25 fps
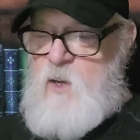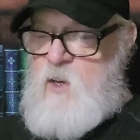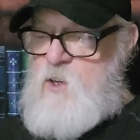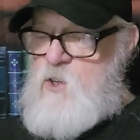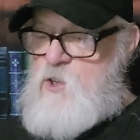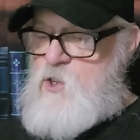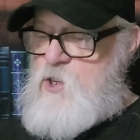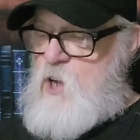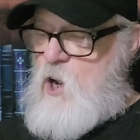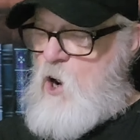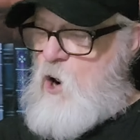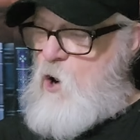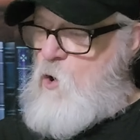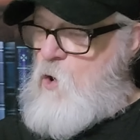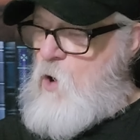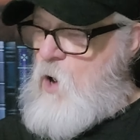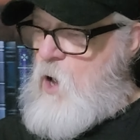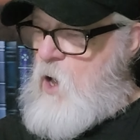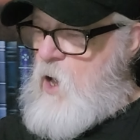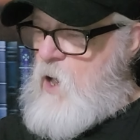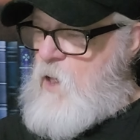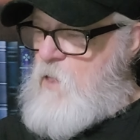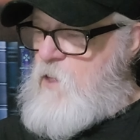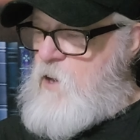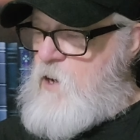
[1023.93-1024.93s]
So
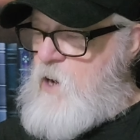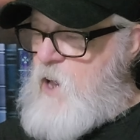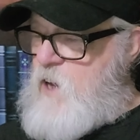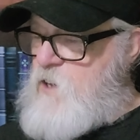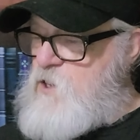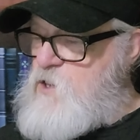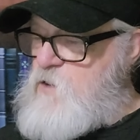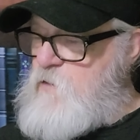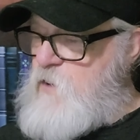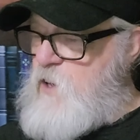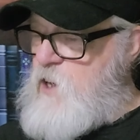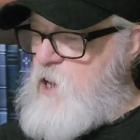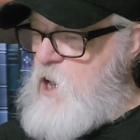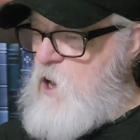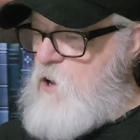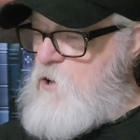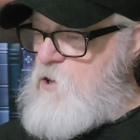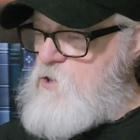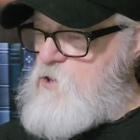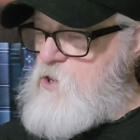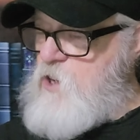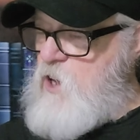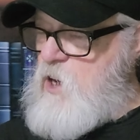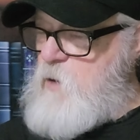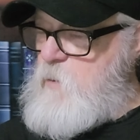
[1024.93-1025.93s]
the next video
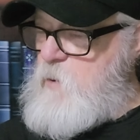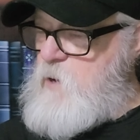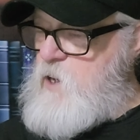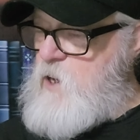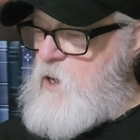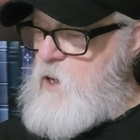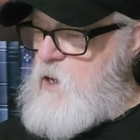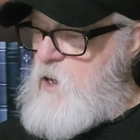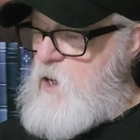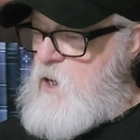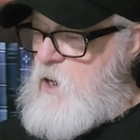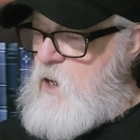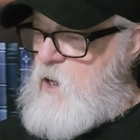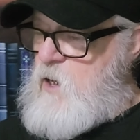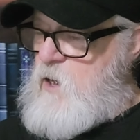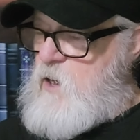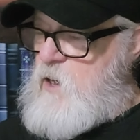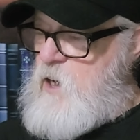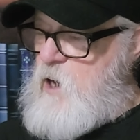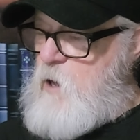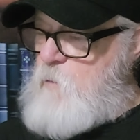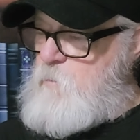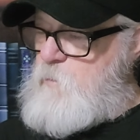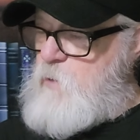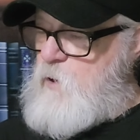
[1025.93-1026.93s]
is going to be
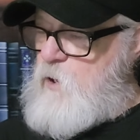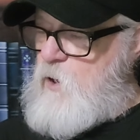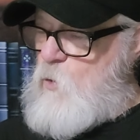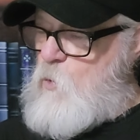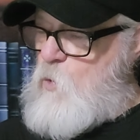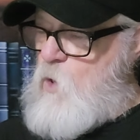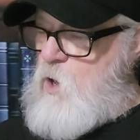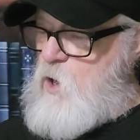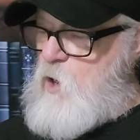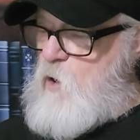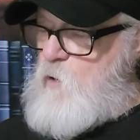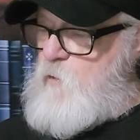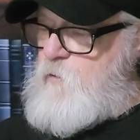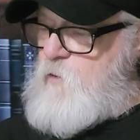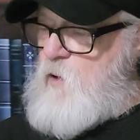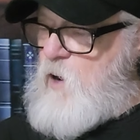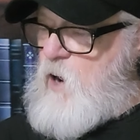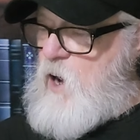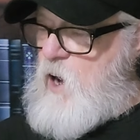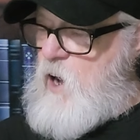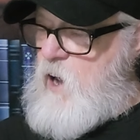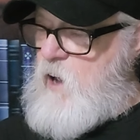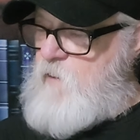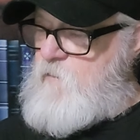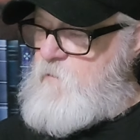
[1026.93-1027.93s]
number
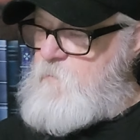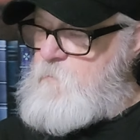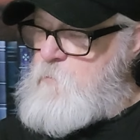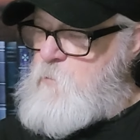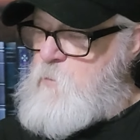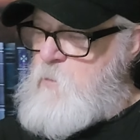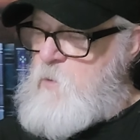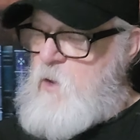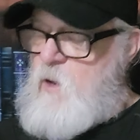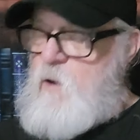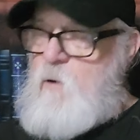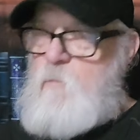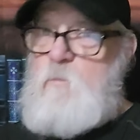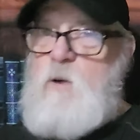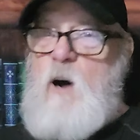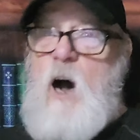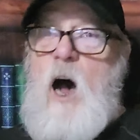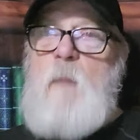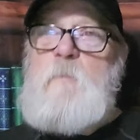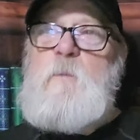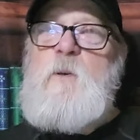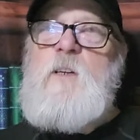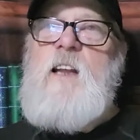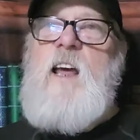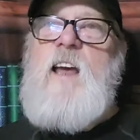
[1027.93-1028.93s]
105,
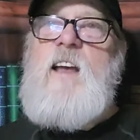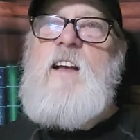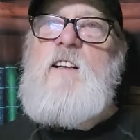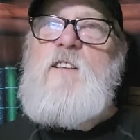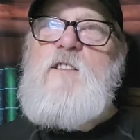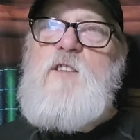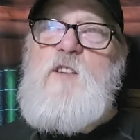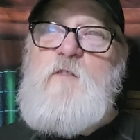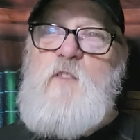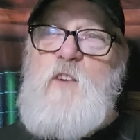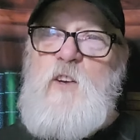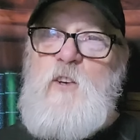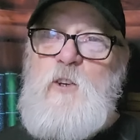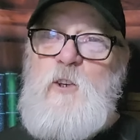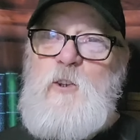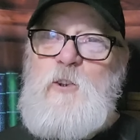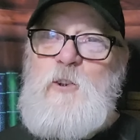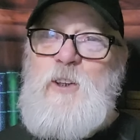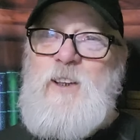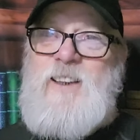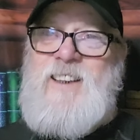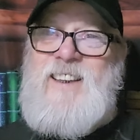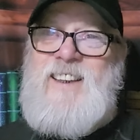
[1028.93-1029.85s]
Papa Dale's View.